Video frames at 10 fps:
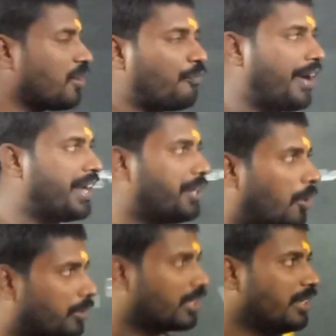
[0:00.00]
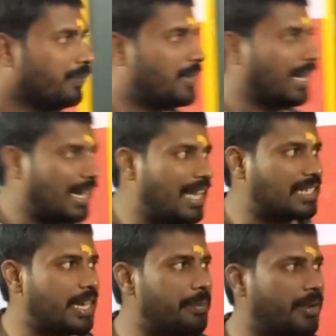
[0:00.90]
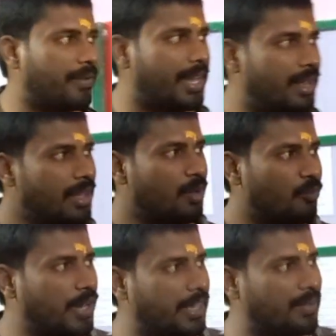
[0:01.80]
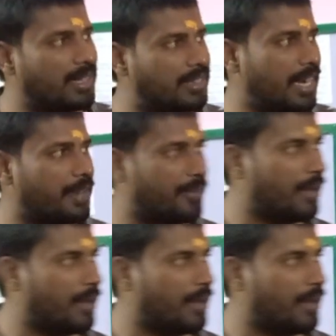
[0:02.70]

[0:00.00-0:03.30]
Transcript: to find out the relation between frequency and